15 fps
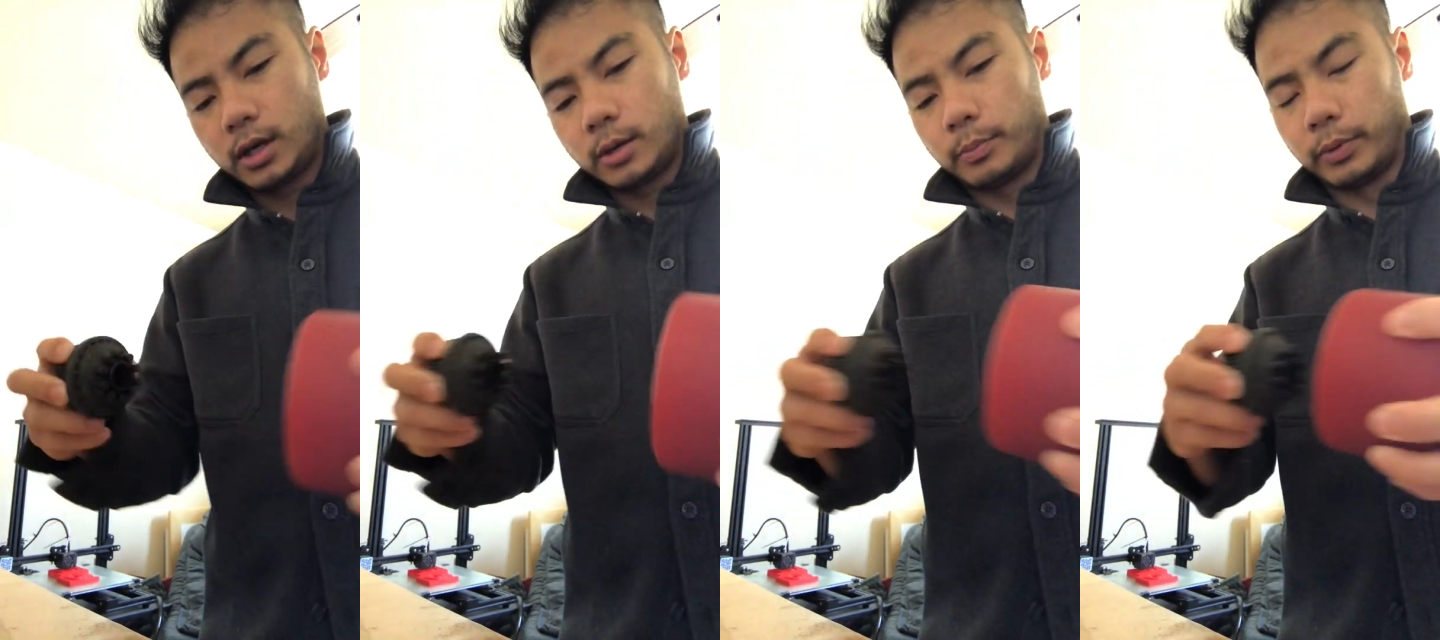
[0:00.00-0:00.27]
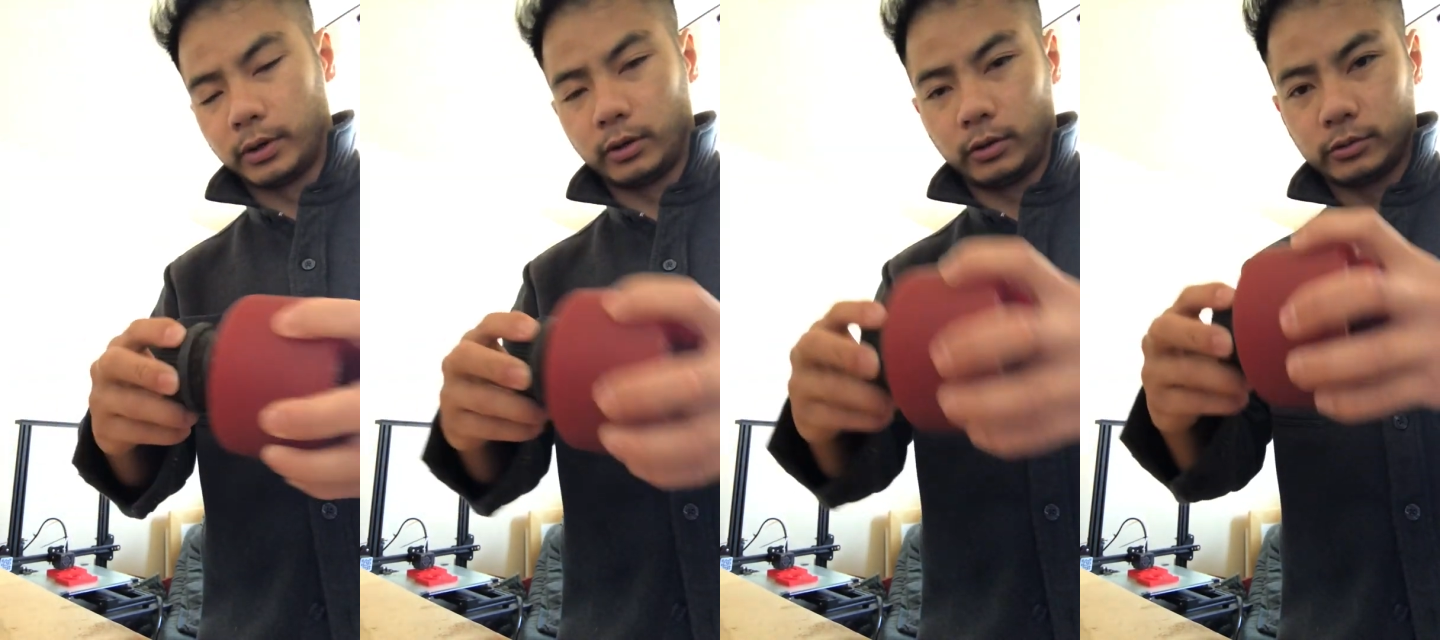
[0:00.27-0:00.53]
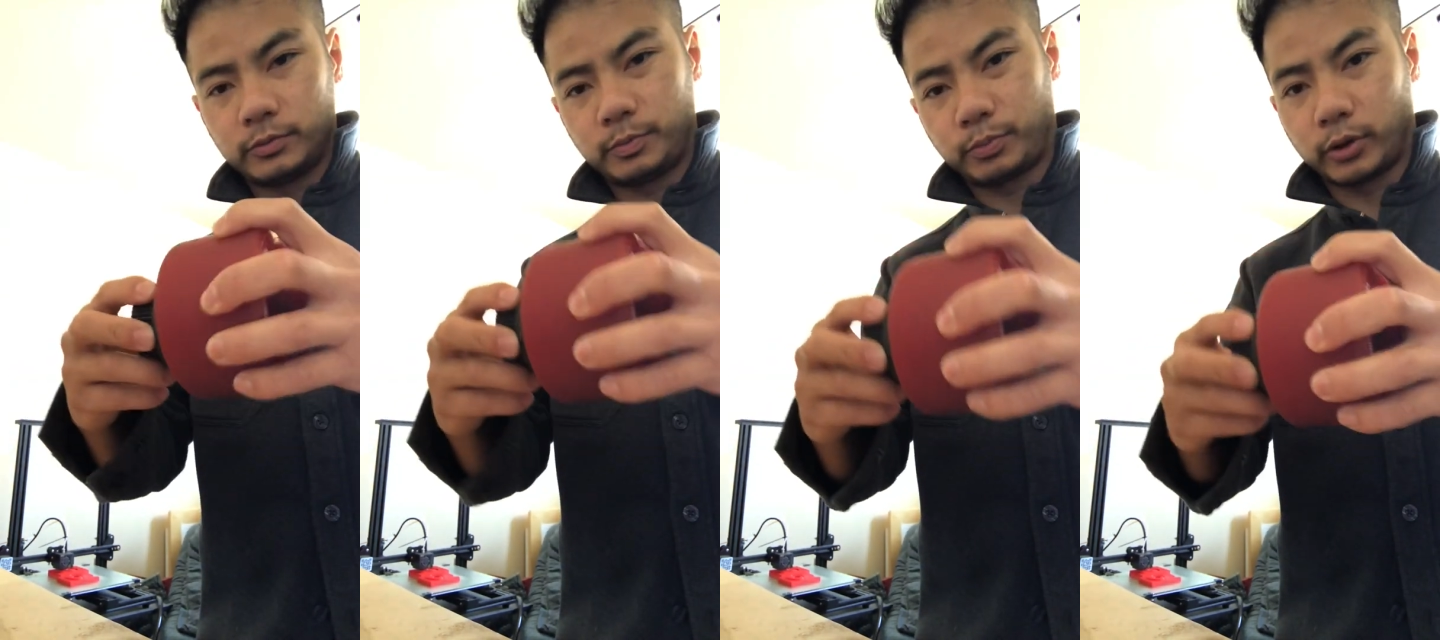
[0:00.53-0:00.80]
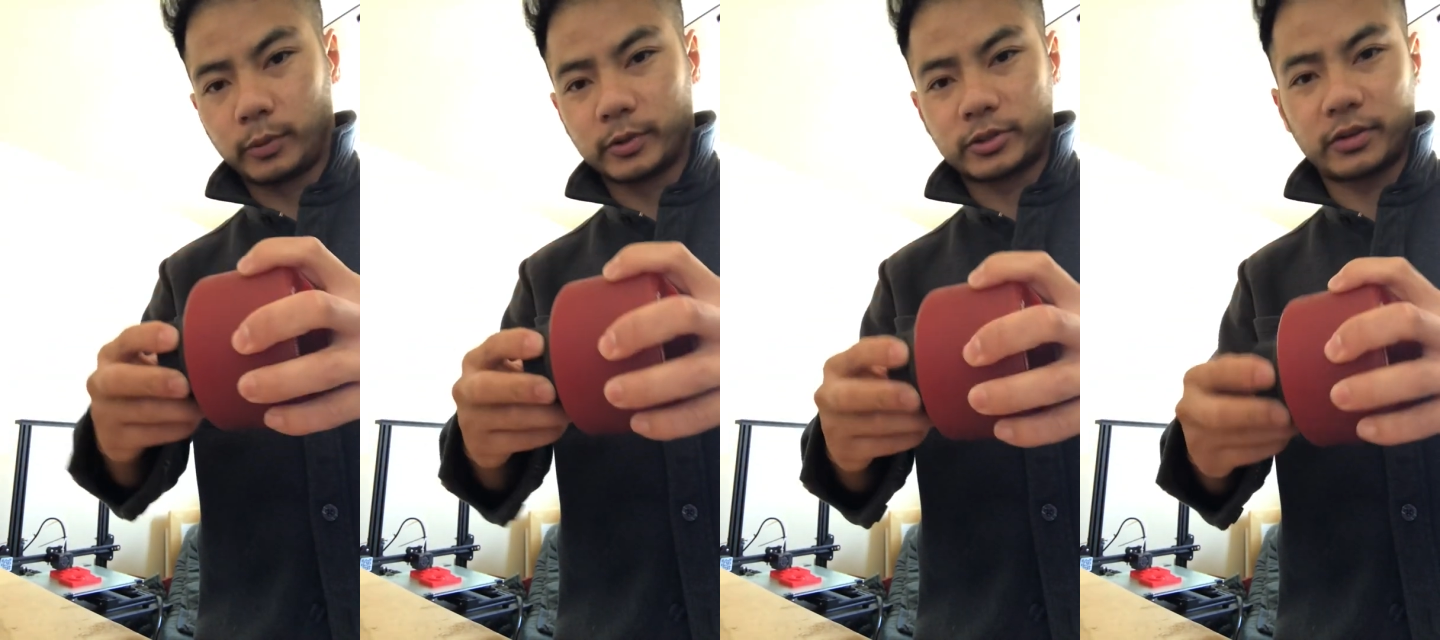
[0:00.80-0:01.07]
But it'll
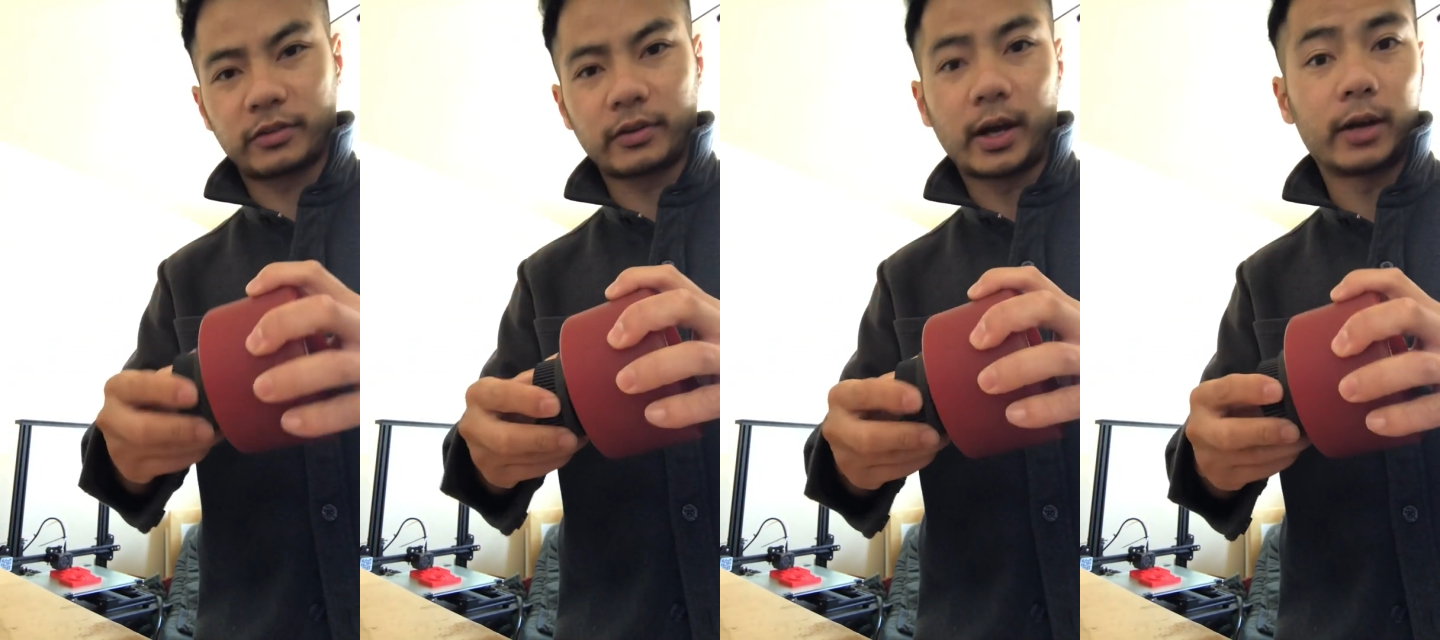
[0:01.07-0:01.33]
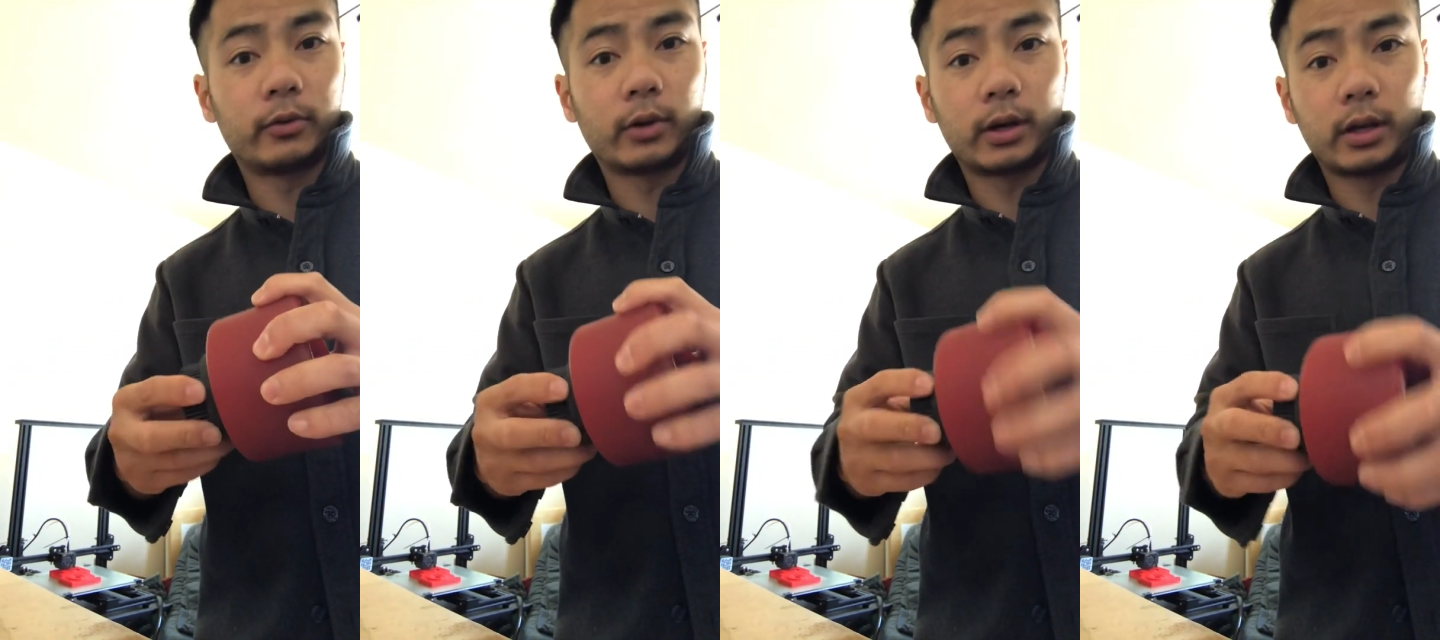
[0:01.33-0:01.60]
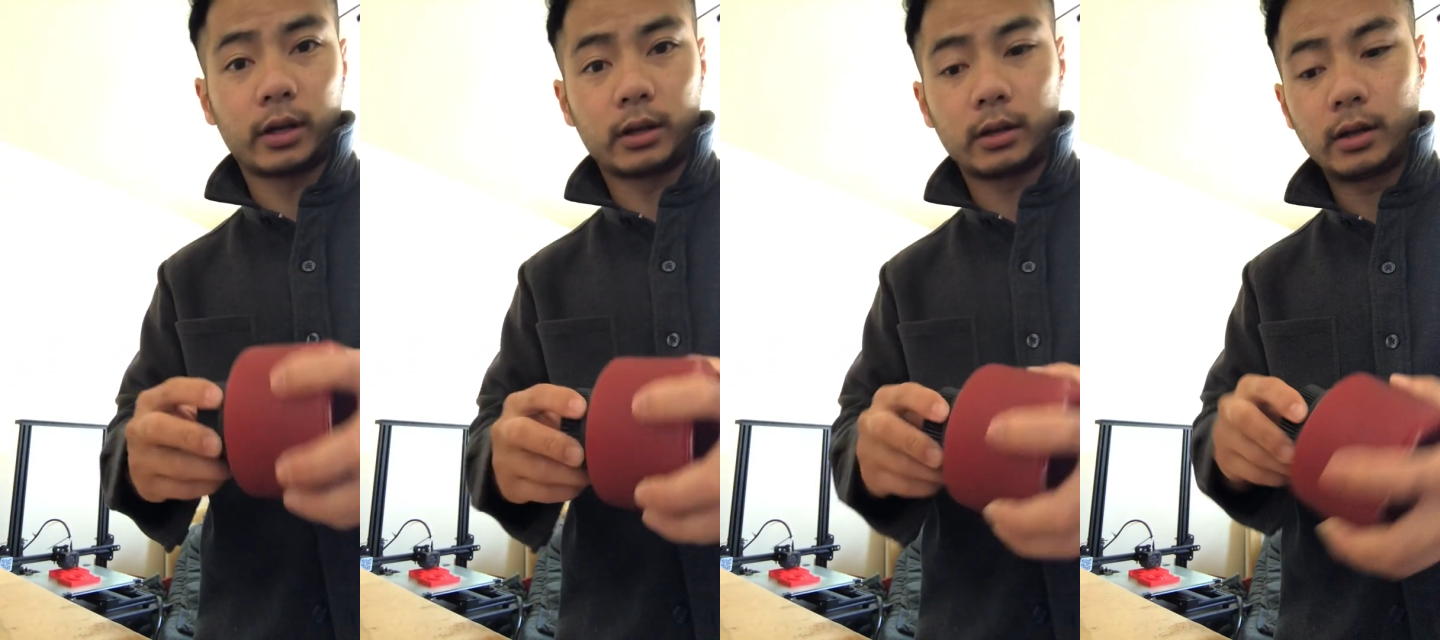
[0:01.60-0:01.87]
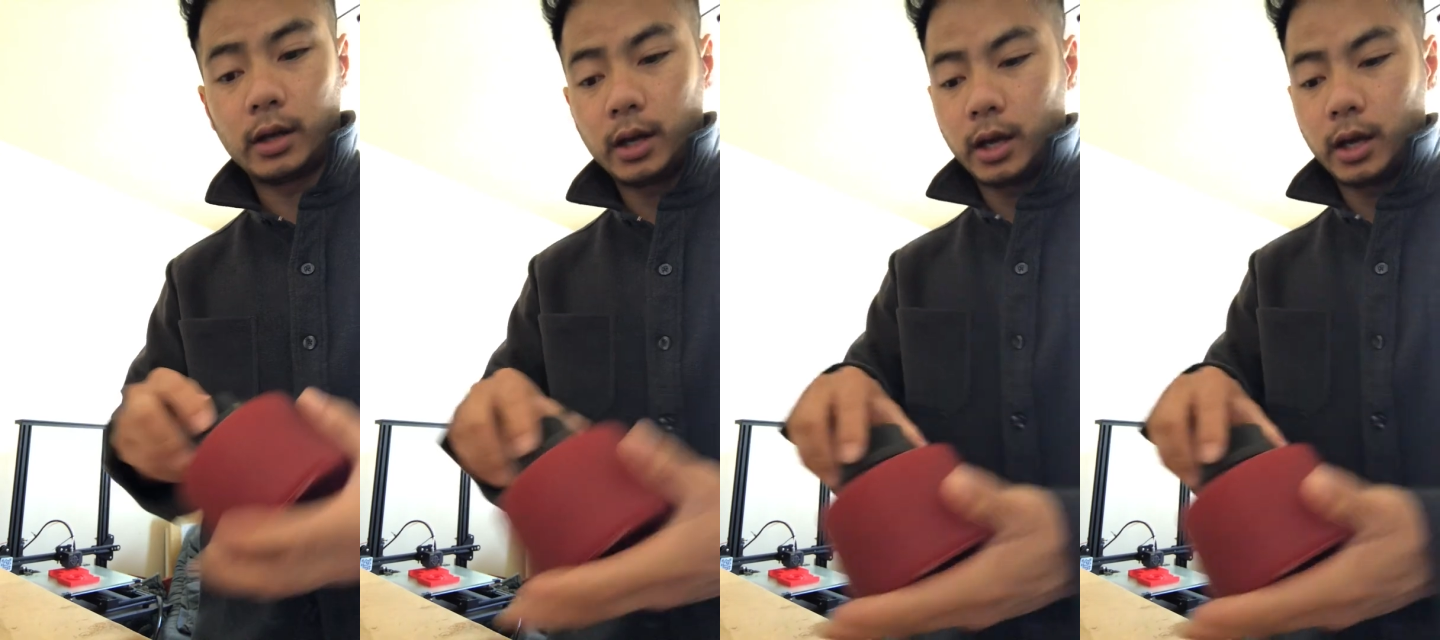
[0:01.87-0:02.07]
pretty much just slide right in,